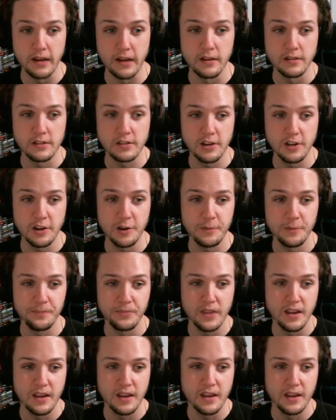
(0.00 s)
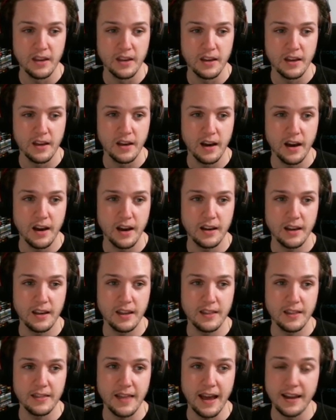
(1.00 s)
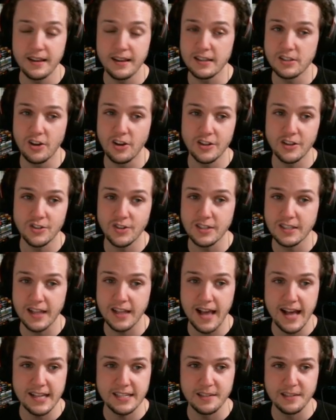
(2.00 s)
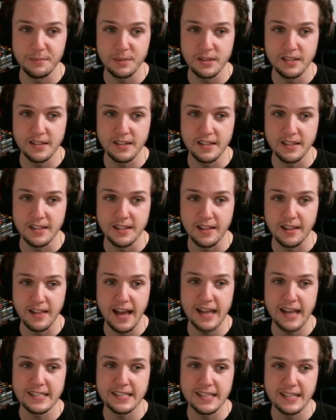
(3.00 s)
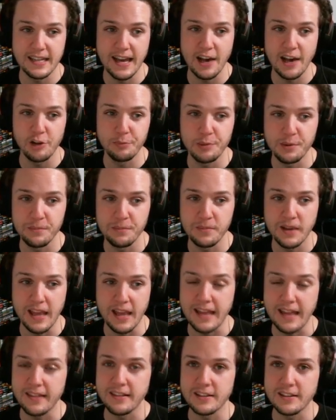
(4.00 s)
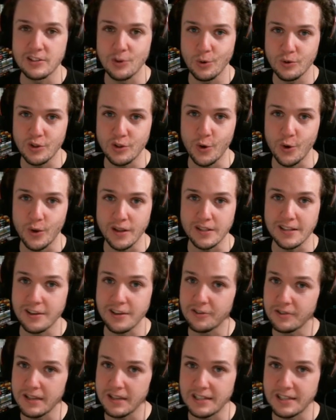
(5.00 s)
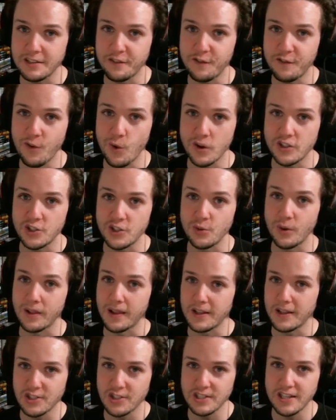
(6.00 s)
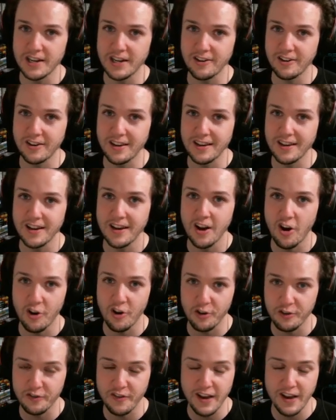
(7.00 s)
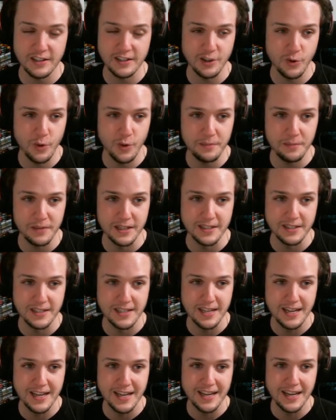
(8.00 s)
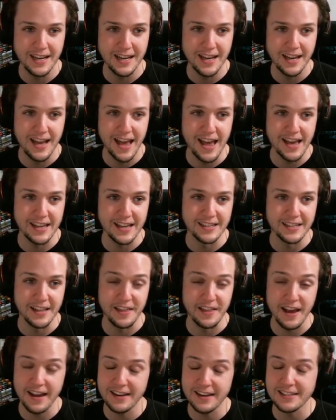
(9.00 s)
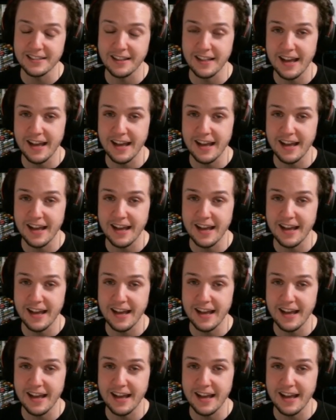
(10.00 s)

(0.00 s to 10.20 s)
So that is Andre's last ability, the last thing to help him gain the soul tokens he'll need to forge you a legendary artifact equipment. And that is the last